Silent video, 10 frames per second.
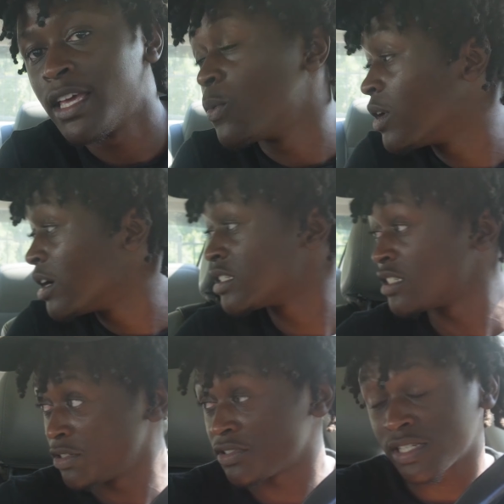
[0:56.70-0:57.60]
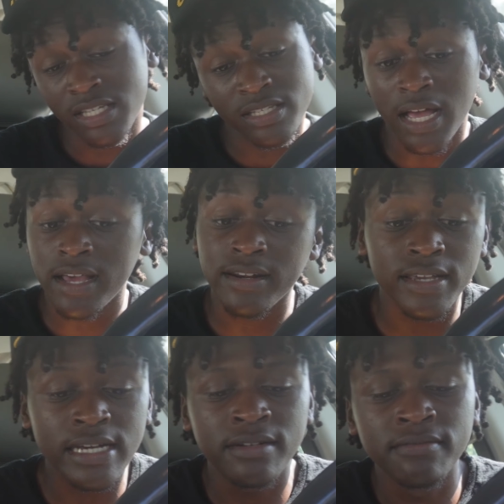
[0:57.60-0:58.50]
It was Newski's
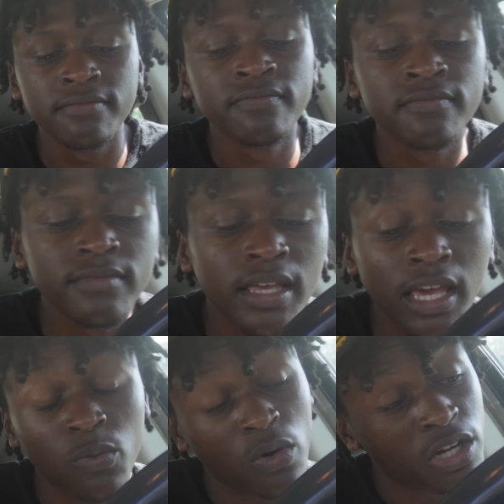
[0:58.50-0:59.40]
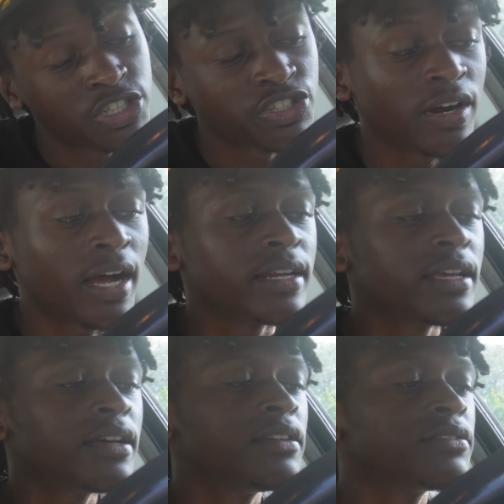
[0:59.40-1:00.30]
idea. idea. It was your
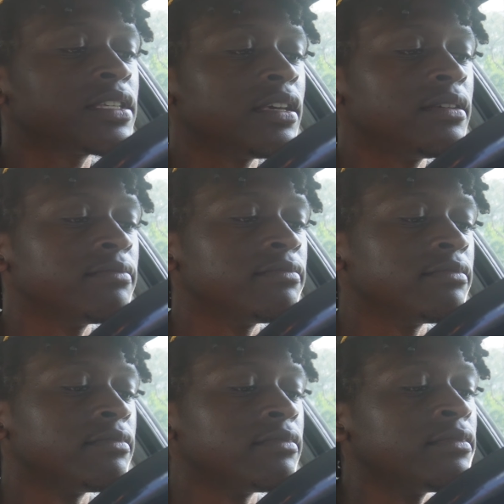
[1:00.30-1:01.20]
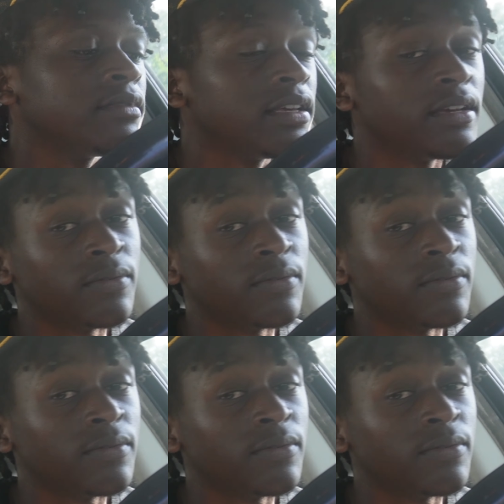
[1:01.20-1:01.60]
idea, It Newski. was my idea. It